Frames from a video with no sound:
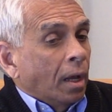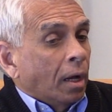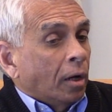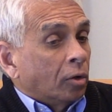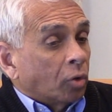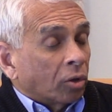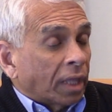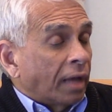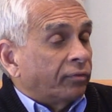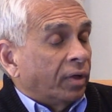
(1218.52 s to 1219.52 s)
North
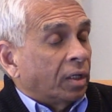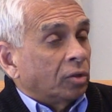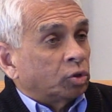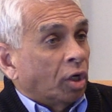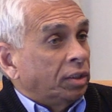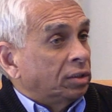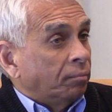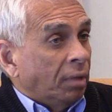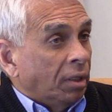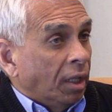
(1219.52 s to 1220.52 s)
Africa, Chinese are
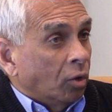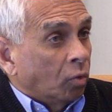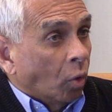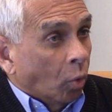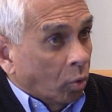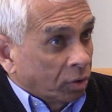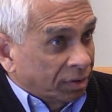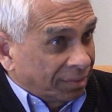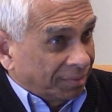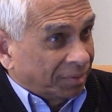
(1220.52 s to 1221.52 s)
building
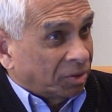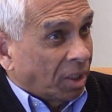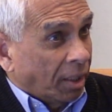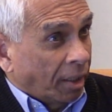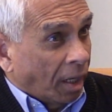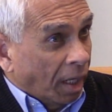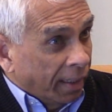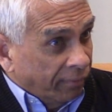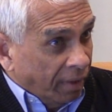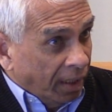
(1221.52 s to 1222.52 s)
roads and
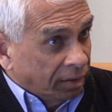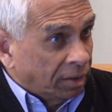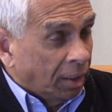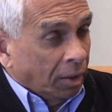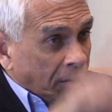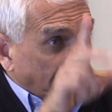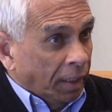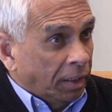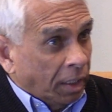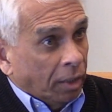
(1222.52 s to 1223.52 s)
highways
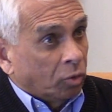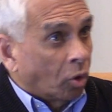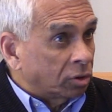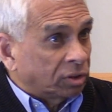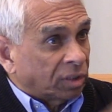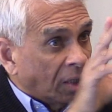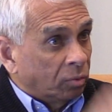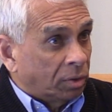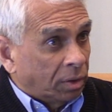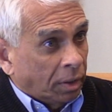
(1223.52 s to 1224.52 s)
linking
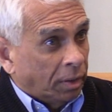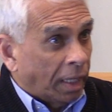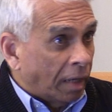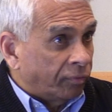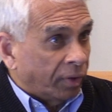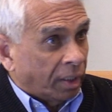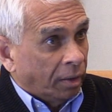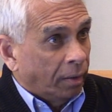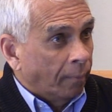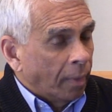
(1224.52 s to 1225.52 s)
north-south in the
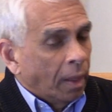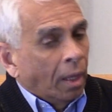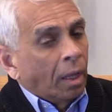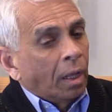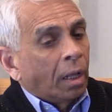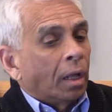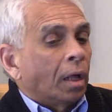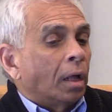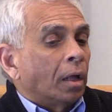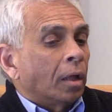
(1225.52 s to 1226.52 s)
African
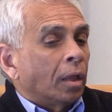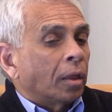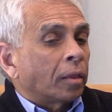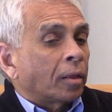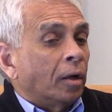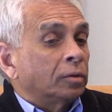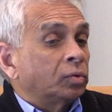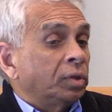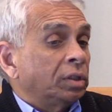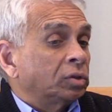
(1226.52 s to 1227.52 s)

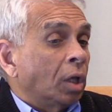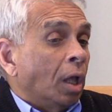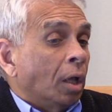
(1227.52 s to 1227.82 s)
countries.